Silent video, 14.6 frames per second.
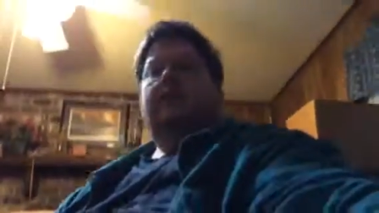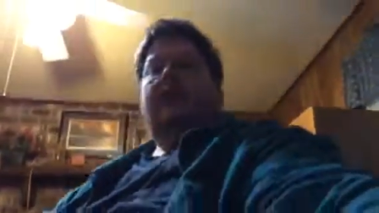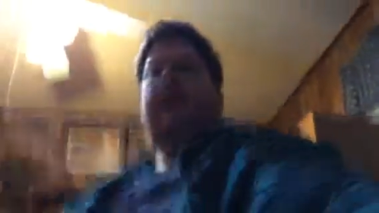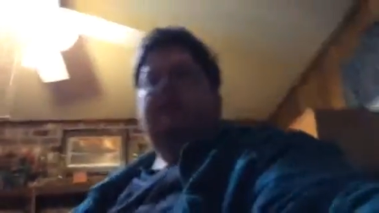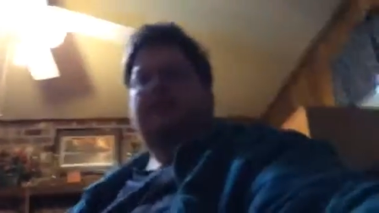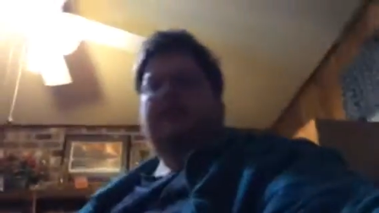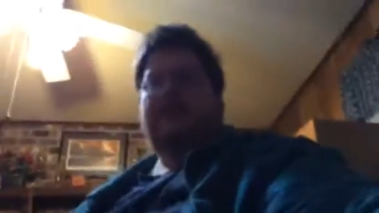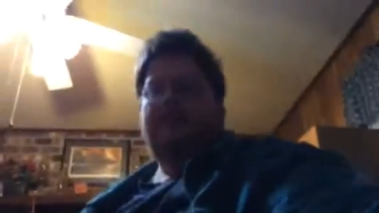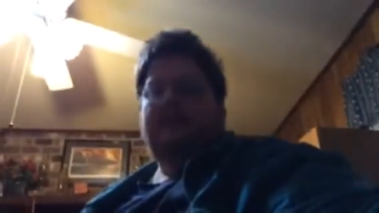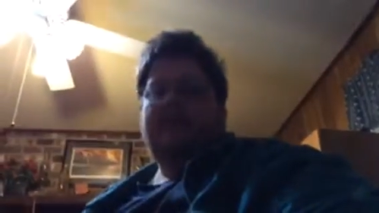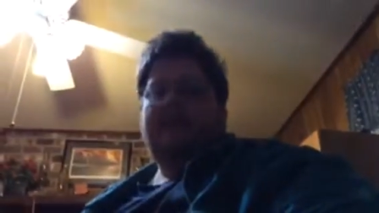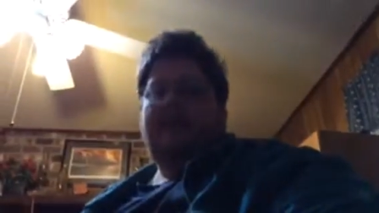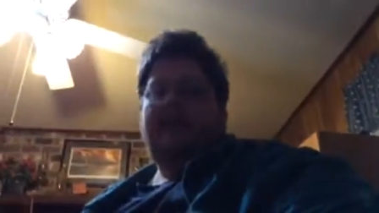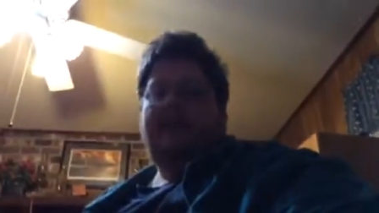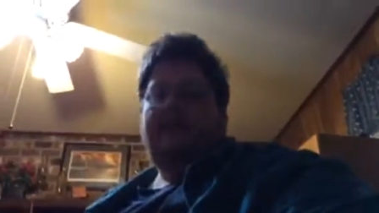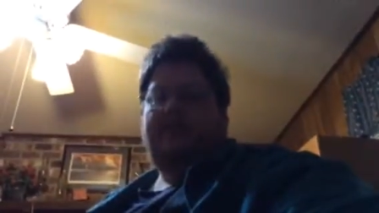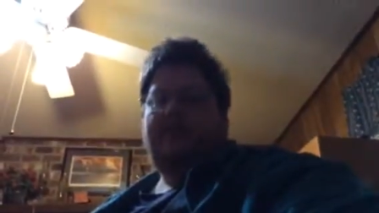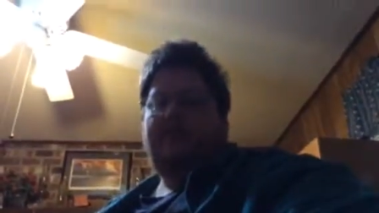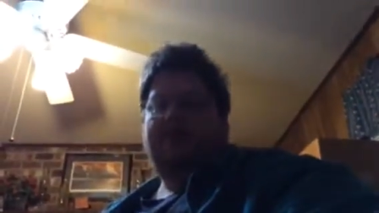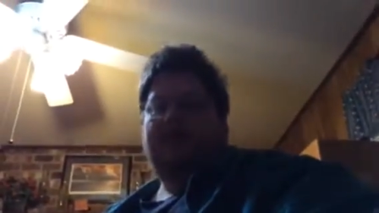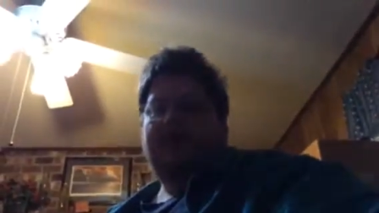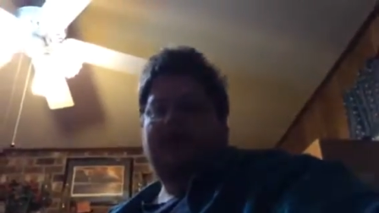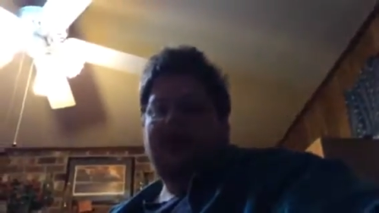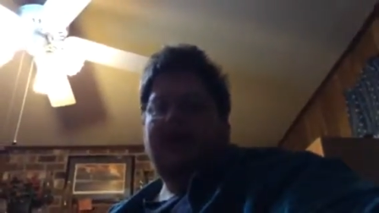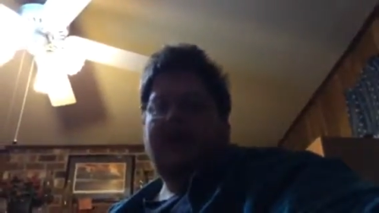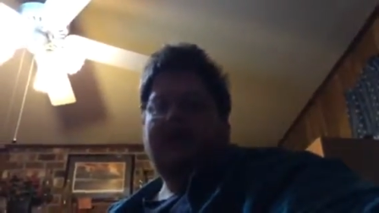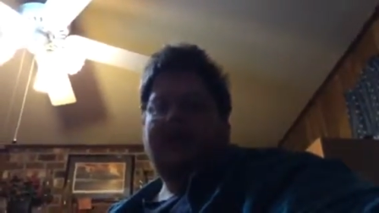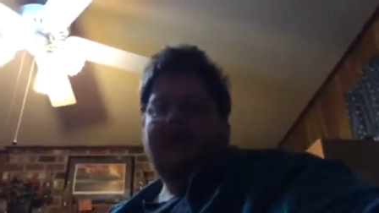I don't care if you subscribe.